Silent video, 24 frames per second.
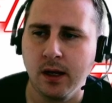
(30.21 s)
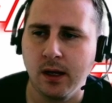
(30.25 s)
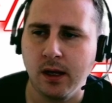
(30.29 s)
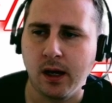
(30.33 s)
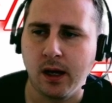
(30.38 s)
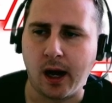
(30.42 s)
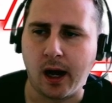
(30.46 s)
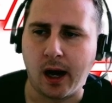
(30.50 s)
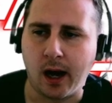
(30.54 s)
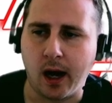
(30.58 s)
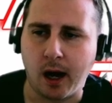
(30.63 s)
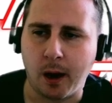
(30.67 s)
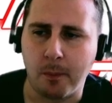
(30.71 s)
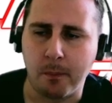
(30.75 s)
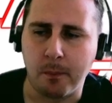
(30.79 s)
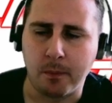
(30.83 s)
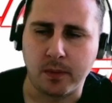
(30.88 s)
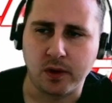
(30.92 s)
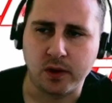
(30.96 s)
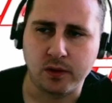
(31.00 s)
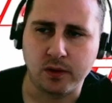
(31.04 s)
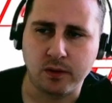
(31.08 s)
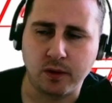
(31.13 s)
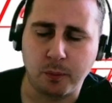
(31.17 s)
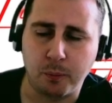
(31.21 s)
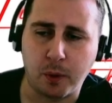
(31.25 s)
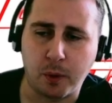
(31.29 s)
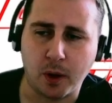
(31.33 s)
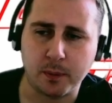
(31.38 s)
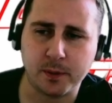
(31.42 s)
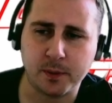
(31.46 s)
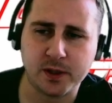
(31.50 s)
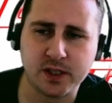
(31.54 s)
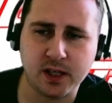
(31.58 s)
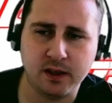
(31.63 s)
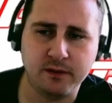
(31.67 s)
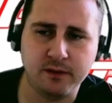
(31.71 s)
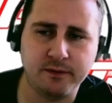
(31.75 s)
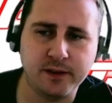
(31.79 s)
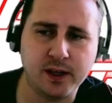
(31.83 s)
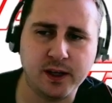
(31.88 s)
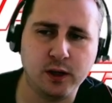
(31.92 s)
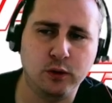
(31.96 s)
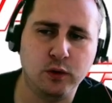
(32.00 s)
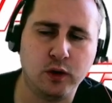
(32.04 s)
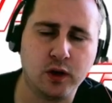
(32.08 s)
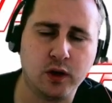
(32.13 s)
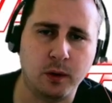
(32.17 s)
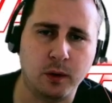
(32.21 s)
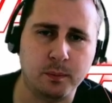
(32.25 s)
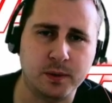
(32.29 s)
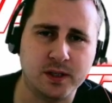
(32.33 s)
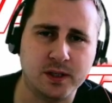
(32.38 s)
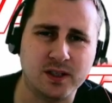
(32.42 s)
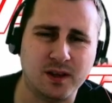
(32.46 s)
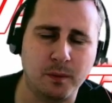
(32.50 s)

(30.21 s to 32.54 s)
The purpose of the VLOOKUP is to